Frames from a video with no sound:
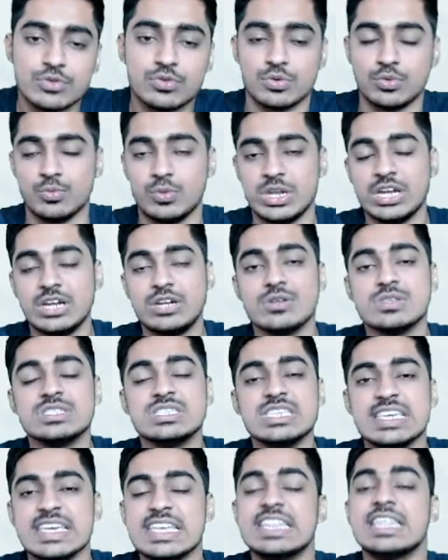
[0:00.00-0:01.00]
So we need to
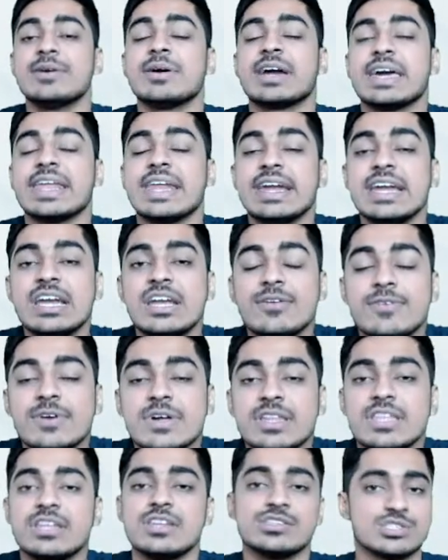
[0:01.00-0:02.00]
see the credit
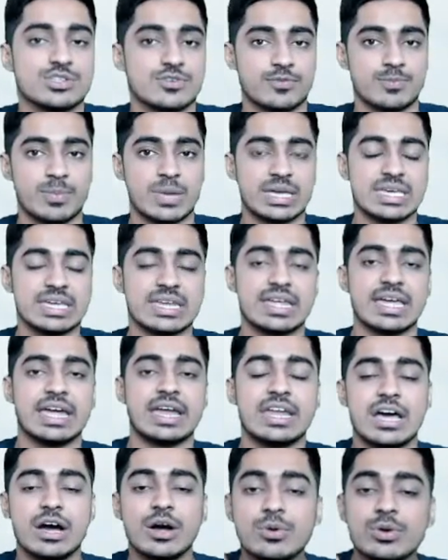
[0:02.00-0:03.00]
worthiness of buyer,
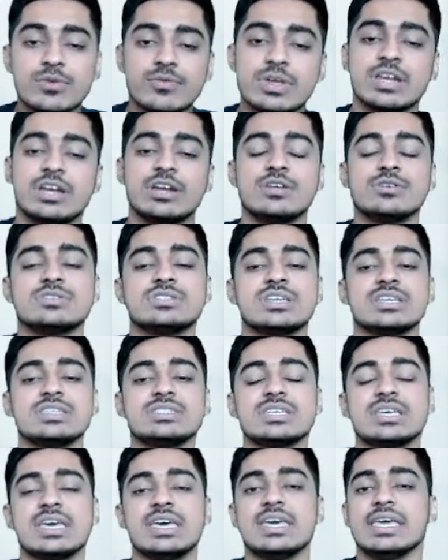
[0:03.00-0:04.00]
and how do we reduce
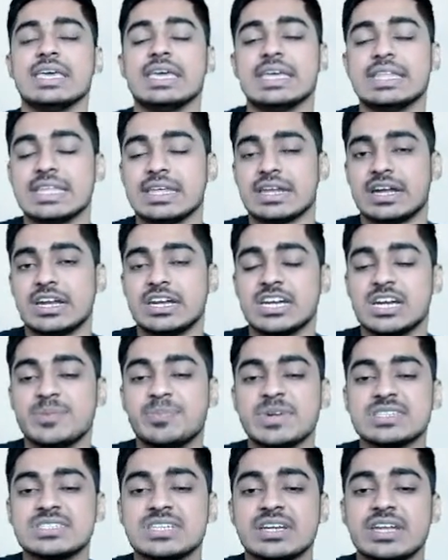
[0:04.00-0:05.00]
this? Either
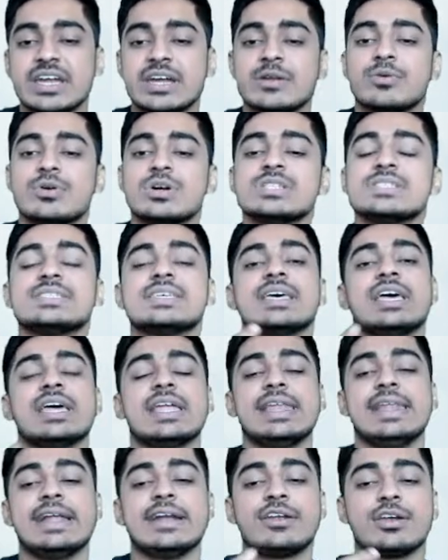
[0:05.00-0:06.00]
100% advance,
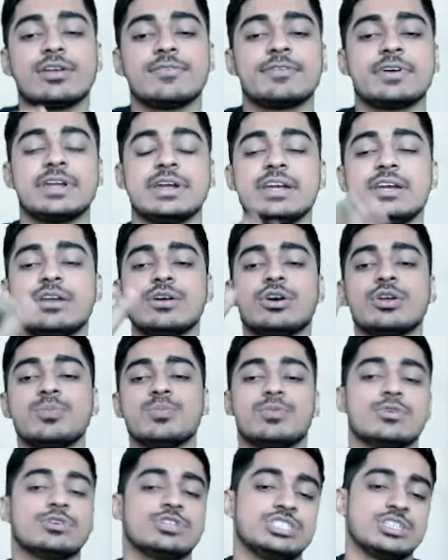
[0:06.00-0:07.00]
letter of credit, or
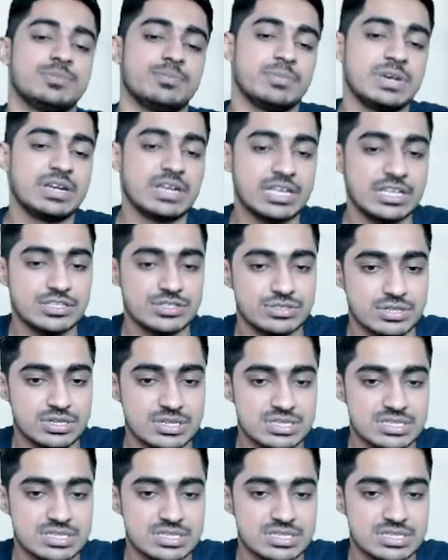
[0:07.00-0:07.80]
post shipment insurance.